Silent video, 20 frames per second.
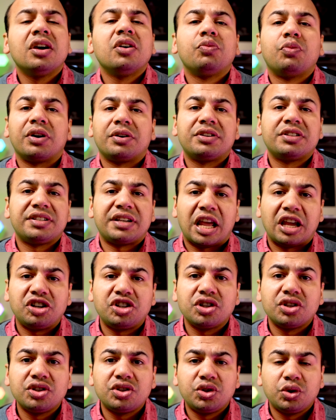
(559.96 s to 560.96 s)
what
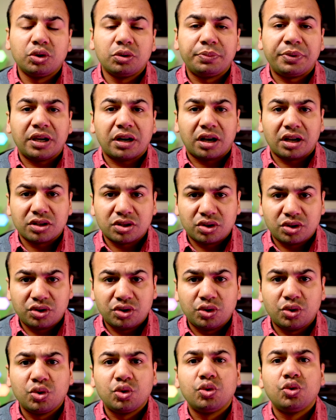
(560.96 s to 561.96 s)
stations you'll be asked
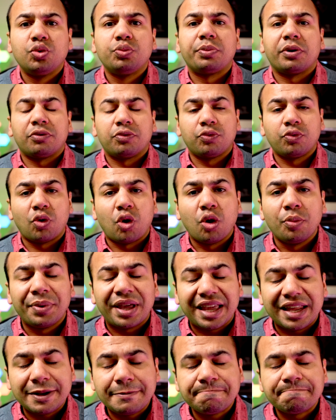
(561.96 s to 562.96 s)
to perform
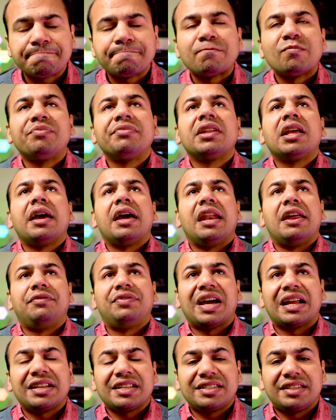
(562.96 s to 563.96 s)
in. And if
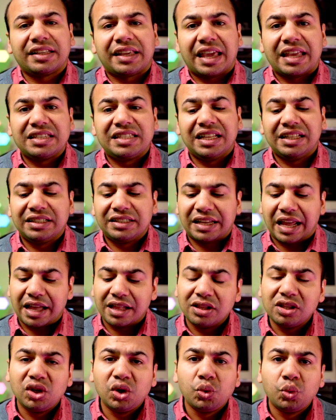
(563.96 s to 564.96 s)
that is the case, they'll
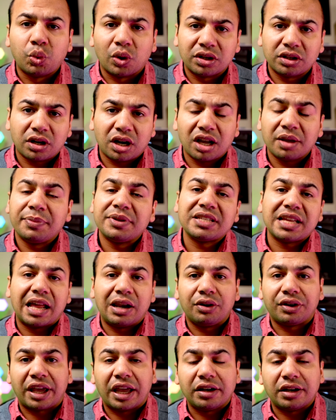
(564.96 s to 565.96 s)
tell you what time is
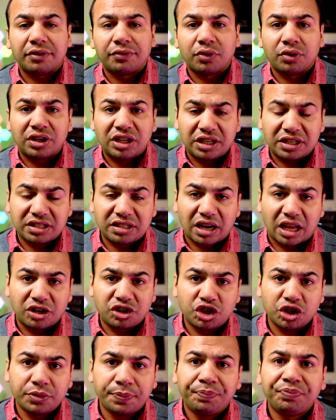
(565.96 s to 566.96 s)
allocated for each
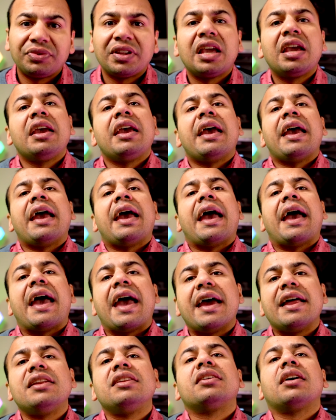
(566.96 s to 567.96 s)
station.
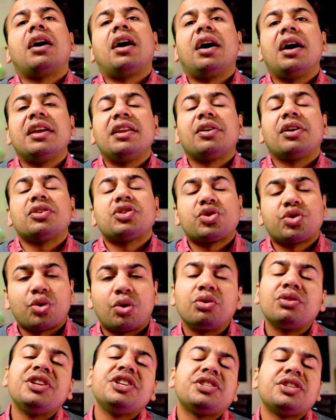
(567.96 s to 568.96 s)
And I
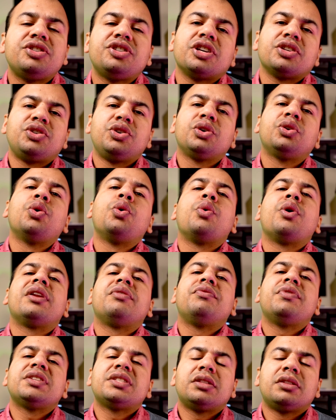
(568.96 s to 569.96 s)
strongly suggest you go
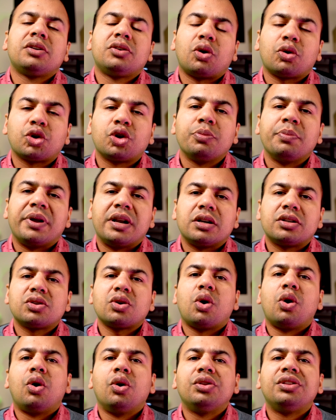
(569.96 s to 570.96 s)
and visit the documents
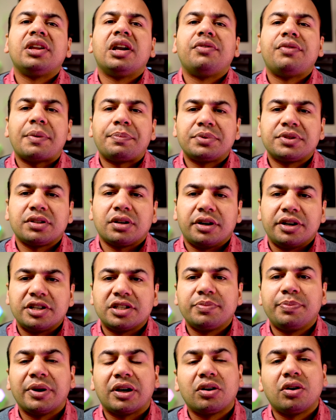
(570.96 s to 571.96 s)
on their
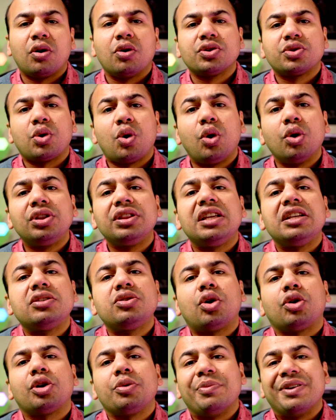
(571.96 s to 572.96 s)
websites, because on these
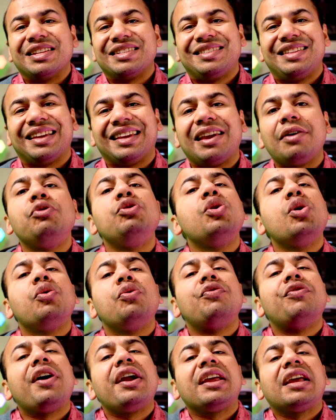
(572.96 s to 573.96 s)
documents, they give you
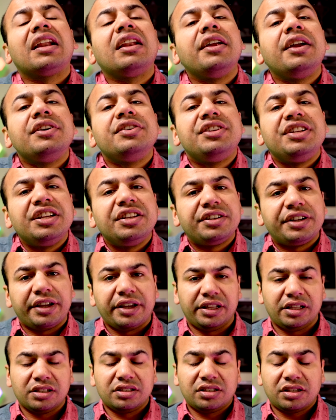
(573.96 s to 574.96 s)
very clear
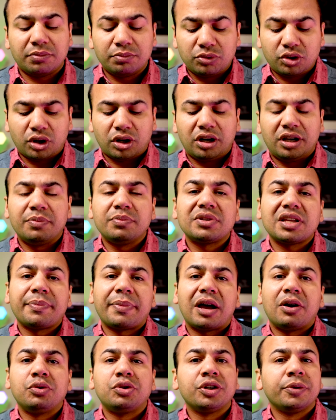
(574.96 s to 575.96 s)
details sometimes
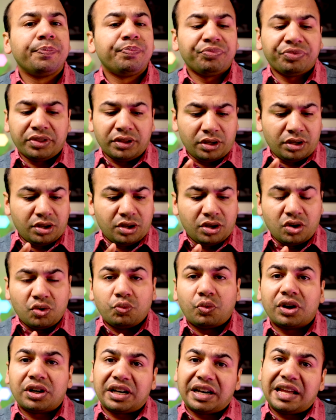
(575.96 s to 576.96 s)
about
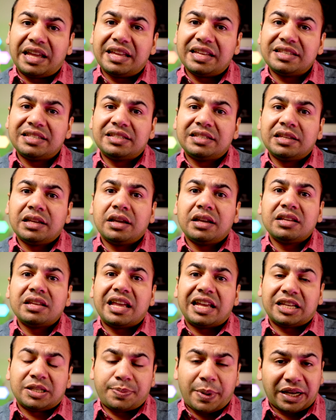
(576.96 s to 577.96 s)
what is
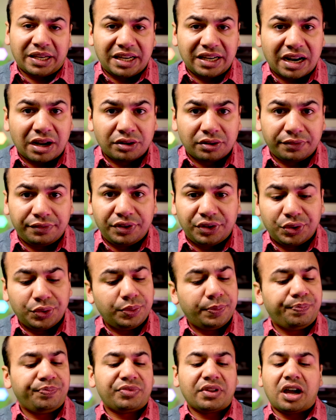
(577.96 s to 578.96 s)
expected out of
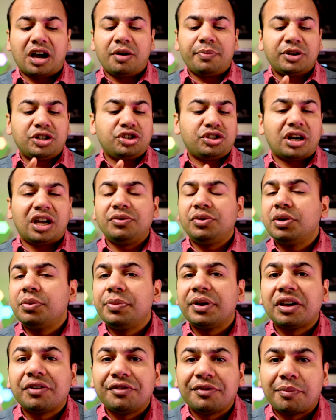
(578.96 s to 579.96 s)
you, how much time you'll
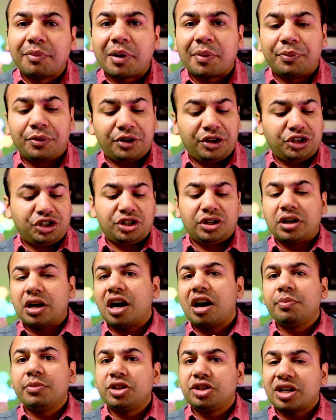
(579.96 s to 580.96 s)
be given for preparation,
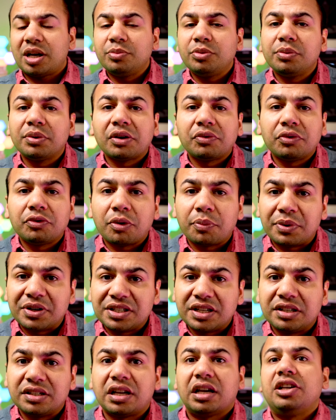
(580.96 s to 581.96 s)
how much time you'll be given for
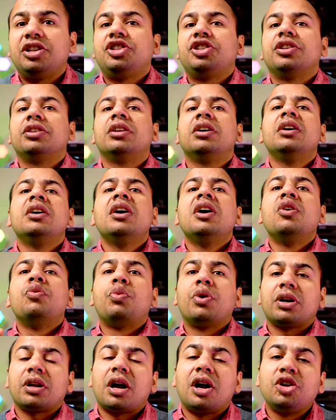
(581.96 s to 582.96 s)
presentation,
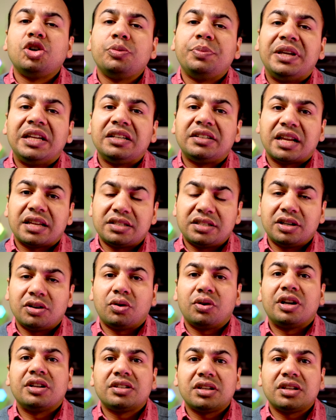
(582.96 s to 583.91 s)
what are you being tested on. And